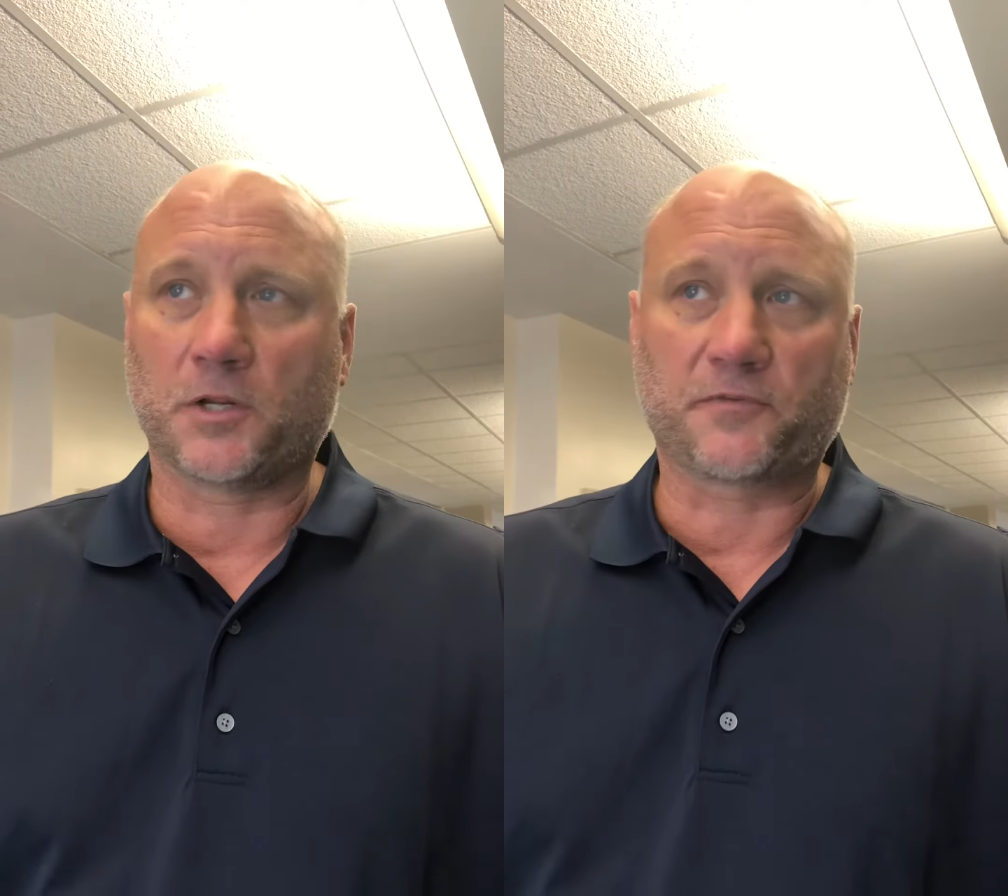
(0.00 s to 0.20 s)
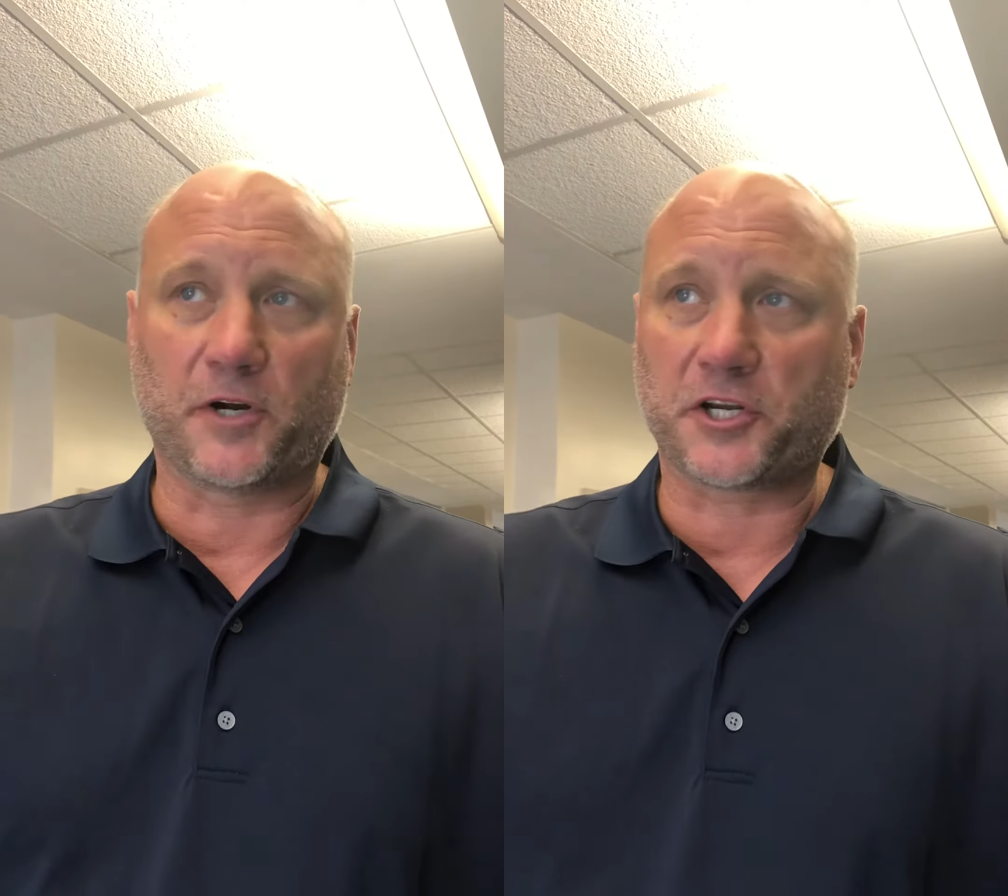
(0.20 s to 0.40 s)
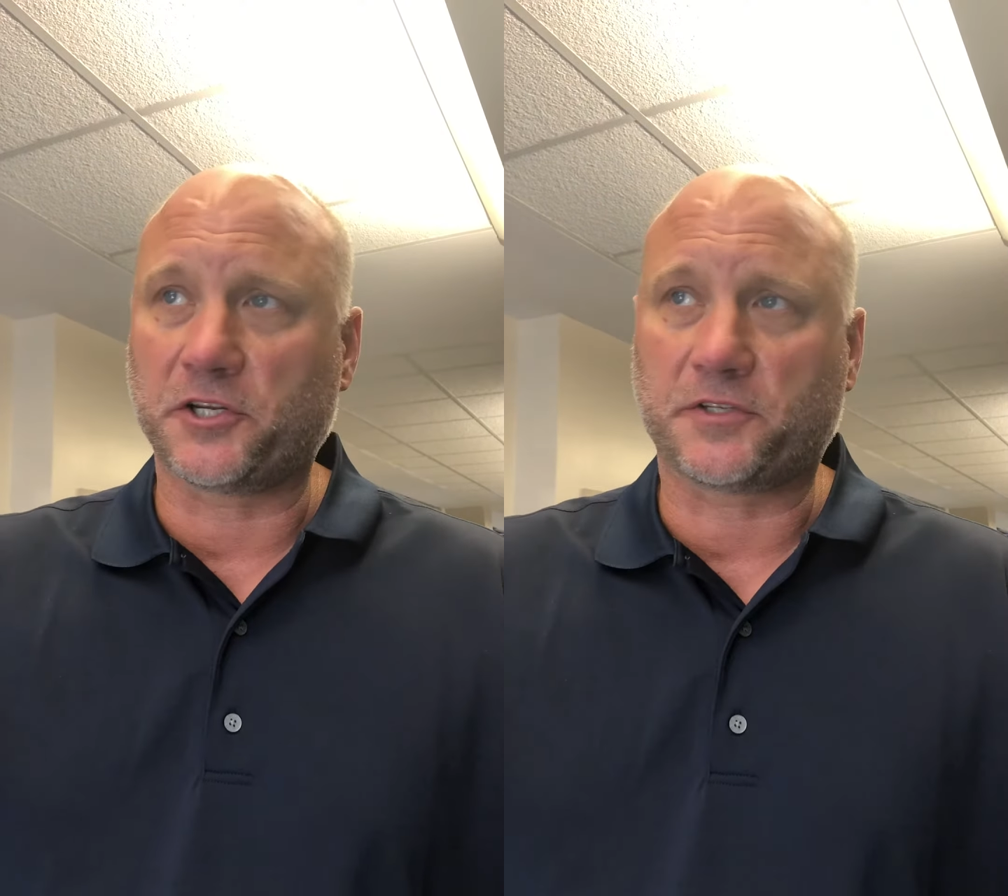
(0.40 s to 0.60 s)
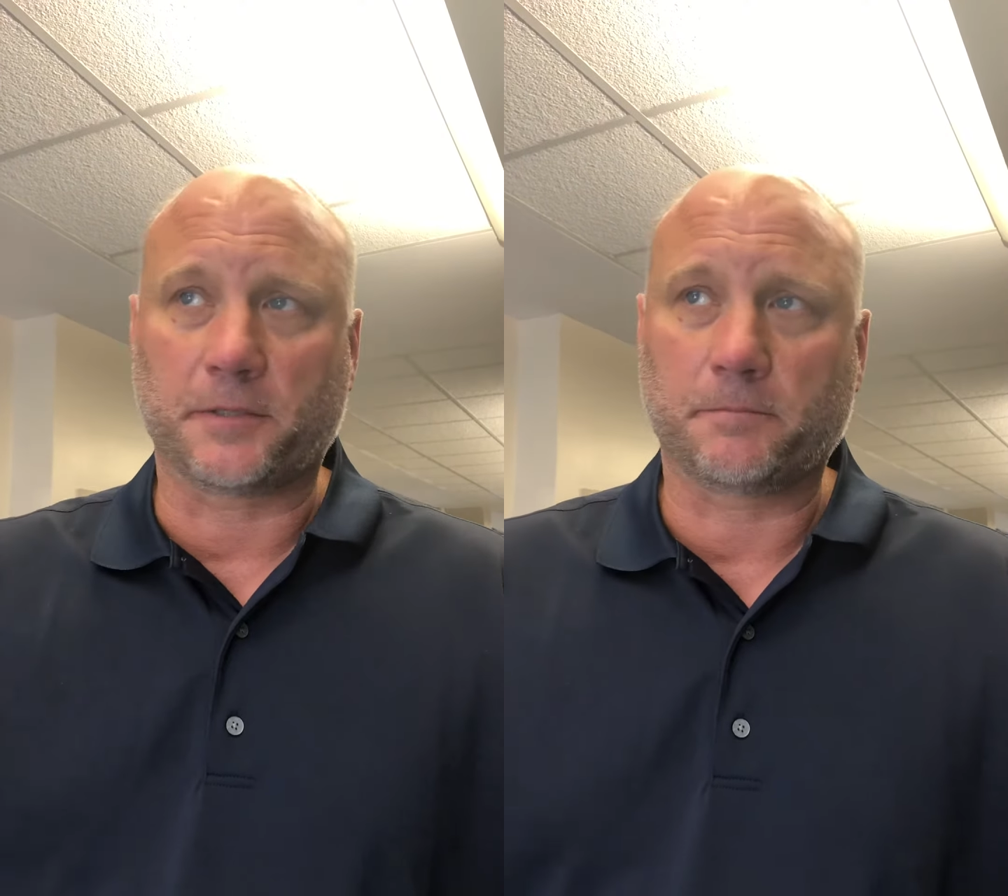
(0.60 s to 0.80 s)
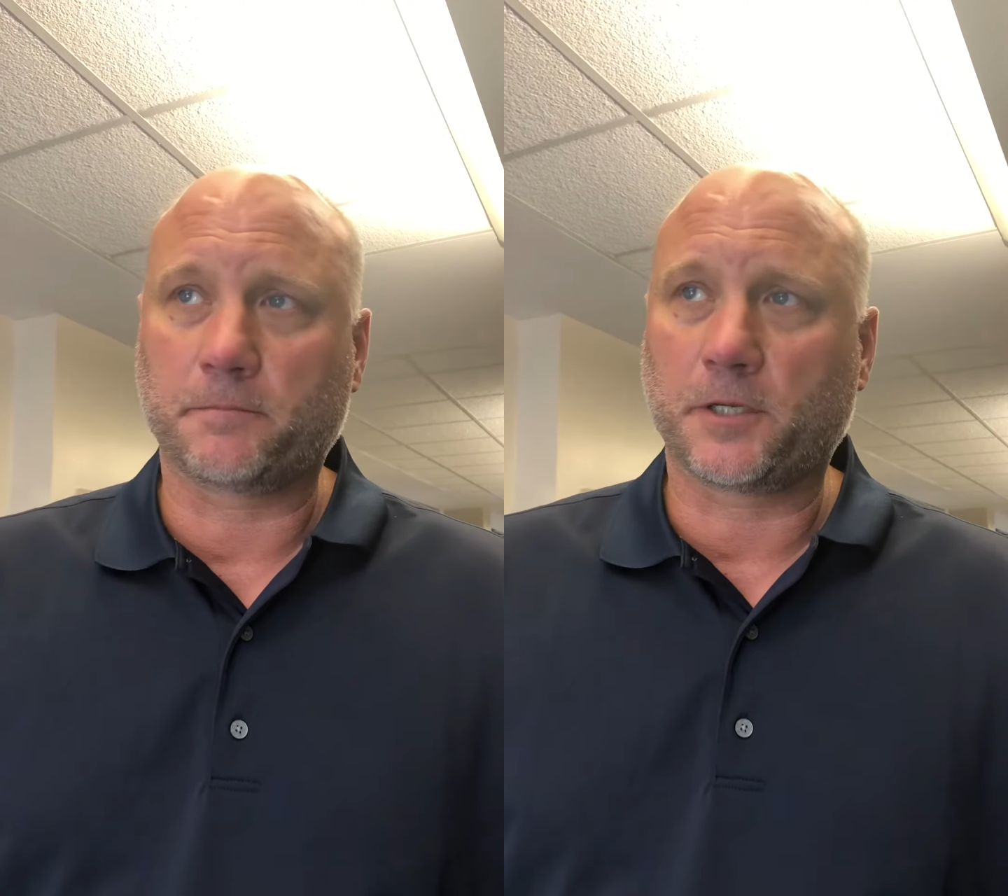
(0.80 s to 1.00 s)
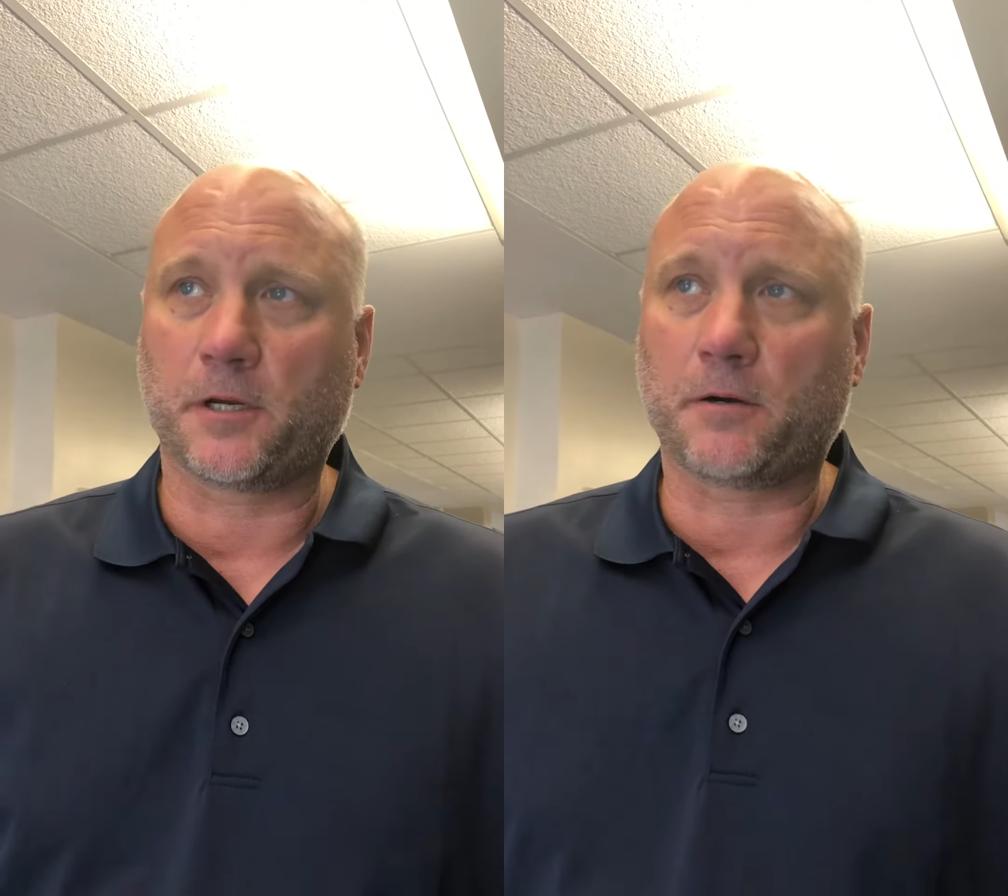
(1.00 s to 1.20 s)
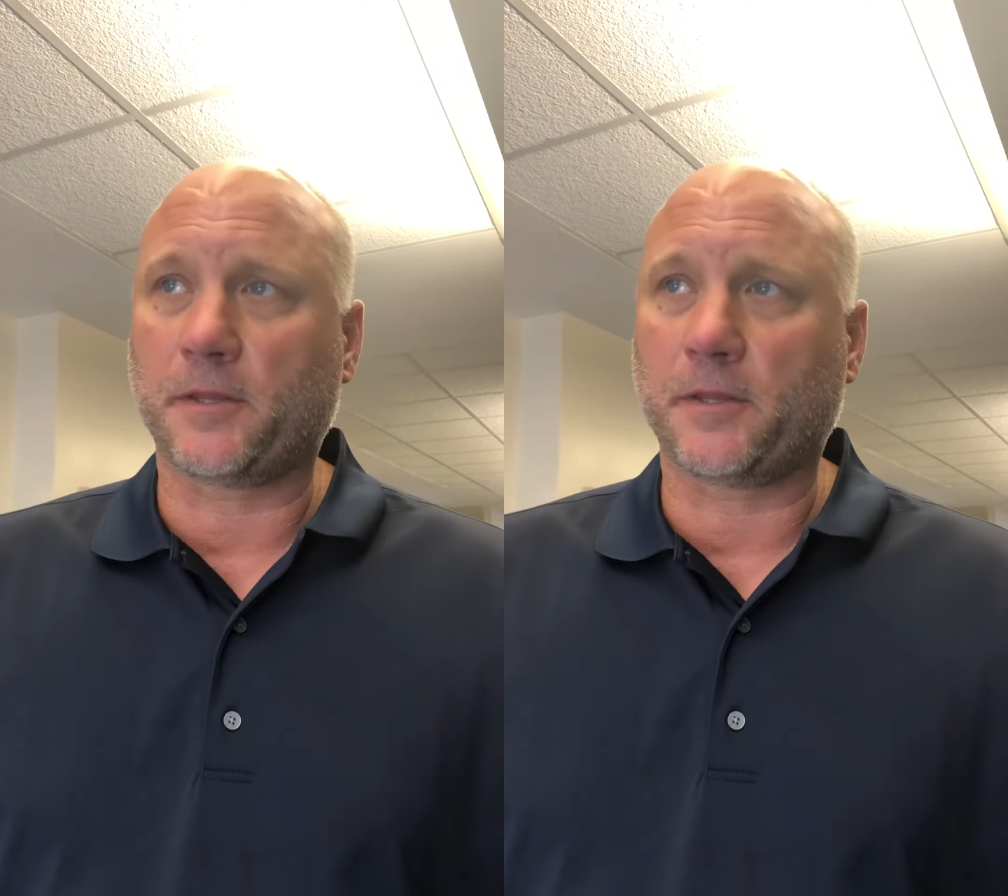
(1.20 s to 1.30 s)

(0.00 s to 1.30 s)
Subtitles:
Well, it's a very good team. You know,